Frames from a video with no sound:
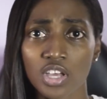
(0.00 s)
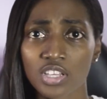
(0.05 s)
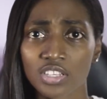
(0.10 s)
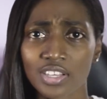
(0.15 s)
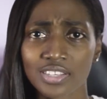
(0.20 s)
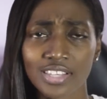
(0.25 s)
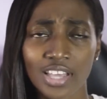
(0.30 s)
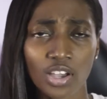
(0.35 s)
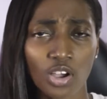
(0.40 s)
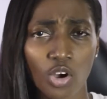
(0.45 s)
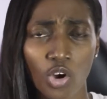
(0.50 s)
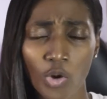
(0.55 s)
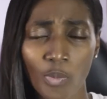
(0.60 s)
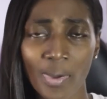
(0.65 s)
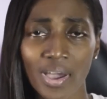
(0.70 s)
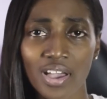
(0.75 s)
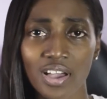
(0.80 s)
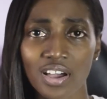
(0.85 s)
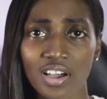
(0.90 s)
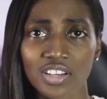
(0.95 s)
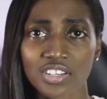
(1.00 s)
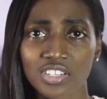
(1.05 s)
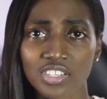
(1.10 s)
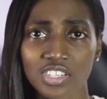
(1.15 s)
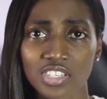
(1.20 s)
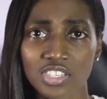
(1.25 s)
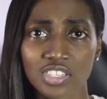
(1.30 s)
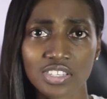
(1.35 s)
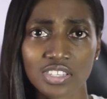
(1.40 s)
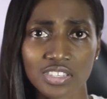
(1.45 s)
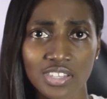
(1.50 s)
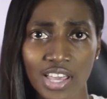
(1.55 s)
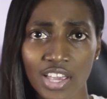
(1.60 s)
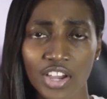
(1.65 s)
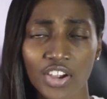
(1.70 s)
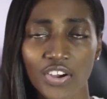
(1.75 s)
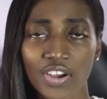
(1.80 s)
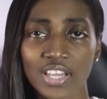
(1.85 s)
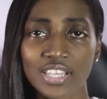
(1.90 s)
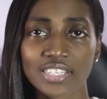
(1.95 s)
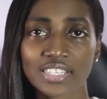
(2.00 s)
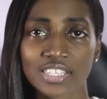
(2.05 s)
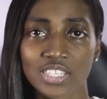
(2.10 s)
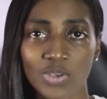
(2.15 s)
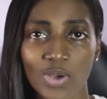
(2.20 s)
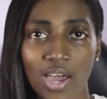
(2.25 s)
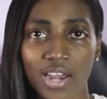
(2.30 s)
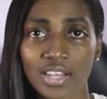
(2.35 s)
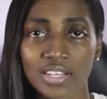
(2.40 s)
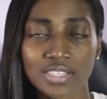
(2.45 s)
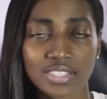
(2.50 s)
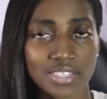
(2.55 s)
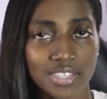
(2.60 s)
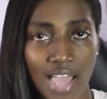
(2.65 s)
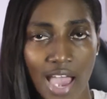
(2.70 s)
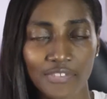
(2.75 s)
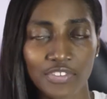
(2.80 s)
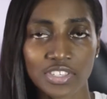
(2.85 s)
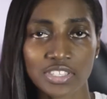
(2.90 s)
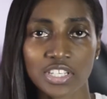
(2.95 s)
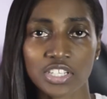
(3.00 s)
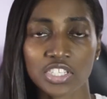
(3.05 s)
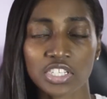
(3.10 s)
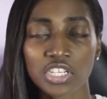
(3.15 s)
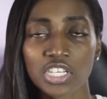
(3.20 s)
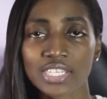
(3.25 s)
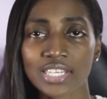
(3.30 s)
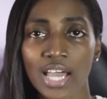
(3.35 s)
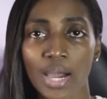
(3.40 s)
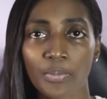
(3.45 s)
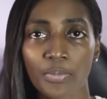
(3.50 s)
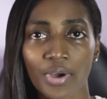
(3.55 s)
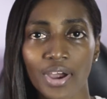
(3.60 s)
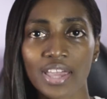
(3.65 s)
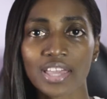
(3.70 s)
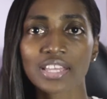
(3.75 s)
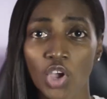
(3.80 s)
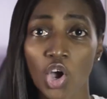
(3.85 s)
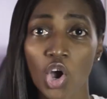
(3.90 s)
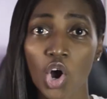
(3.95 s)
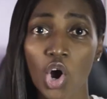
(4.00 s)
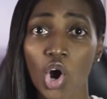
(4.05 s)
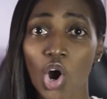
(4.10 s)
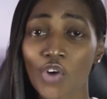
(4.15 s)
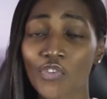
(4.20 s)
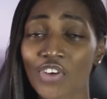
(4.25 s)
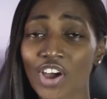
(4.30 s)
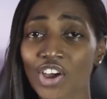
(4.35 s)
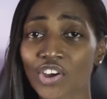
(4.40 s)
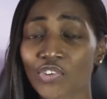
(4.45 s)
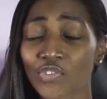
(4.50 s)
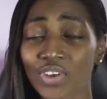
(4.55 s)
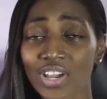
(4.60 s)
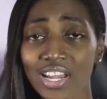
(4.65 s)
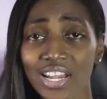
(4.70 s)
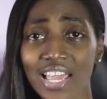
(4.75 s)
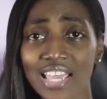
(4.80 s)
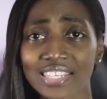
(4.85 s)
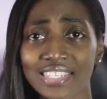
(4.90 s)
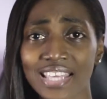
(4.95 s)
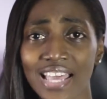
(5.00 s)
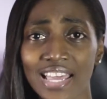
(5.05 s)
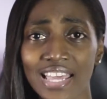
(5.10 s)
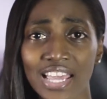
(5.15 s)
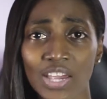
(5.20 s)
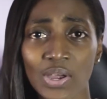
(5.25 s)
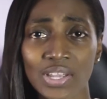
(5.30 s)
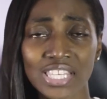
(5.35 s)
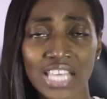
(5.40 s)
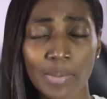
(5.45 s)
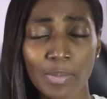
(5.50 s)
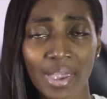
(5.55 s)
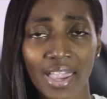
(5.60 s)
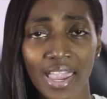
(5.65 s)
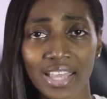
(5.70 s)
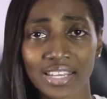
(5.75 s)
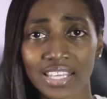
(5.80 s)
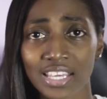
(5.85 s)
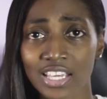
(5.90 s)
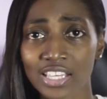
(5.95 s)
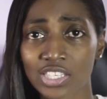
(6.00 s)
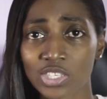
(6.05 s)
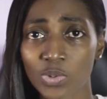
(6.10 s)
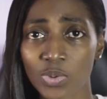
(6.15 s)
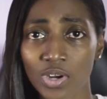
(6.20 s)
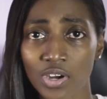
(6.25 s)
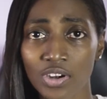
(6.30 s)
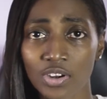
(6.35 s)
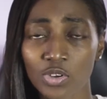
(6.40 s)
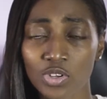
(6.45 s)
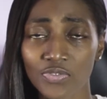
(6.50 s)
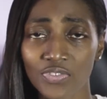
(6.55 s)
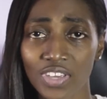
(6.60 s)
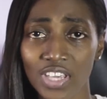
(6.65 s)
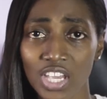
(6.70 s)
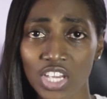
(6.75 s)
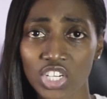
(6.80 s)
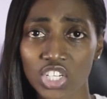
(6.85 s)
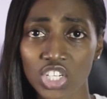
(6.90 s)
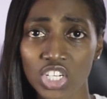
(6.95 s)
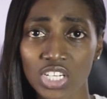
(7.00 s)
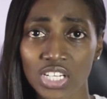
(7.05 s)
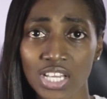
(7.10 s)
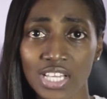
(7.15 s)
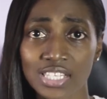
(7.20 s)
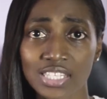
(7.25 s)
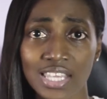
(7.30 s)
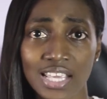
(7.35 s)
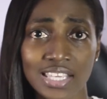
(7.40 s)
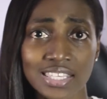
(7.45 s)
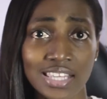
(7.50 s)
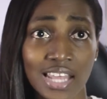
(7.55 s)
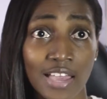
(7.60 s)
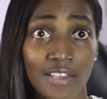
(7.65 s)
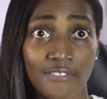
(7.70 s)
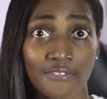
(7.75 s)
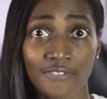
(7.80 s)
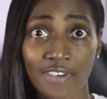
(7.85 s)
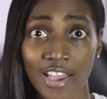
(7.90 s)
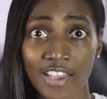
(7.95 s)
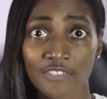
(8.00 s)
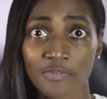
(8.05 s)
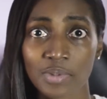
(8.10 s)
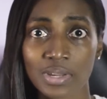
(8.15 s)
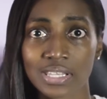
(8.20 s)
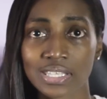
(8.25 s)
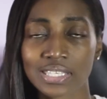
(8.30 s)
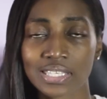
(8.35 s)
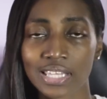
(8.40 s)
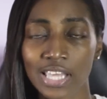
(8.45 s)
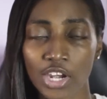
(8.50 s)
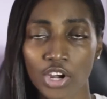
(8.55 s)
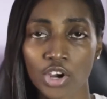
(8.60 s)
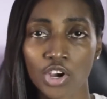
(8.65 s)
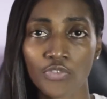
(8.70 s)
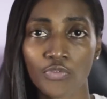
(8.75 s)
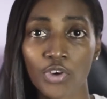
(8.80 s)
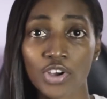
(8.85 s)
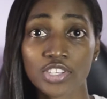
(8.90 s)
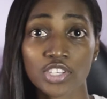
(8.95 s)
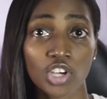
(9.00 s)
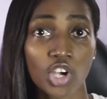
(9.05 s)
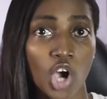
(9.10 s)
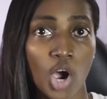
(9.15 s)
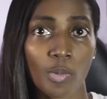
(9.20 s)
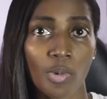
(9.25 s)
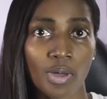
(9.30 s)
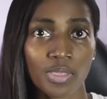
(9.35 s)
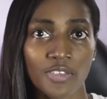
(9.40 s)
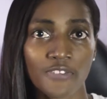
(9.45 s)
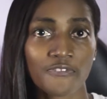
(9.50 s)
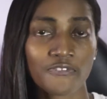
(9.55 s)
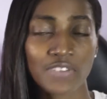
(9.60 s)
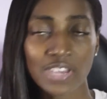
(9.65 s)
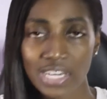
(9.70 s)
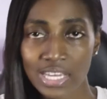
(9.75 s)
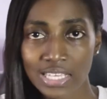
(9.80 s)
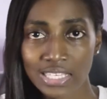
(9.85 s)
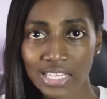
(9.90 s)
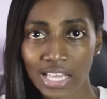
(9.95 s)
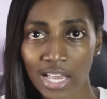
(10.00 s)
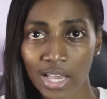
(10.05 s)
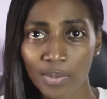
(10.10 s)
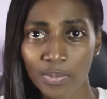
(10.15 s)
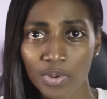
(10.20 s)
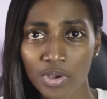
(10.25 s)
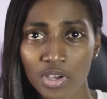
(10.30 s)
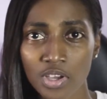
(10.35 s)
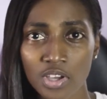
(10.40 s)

So I was like, oh my gosh, this is like crazy. So I have to stick to this app, right? However, I realized that anytime I get a Twitter notification, it takes like five minutes later for it to come on the Fenix app.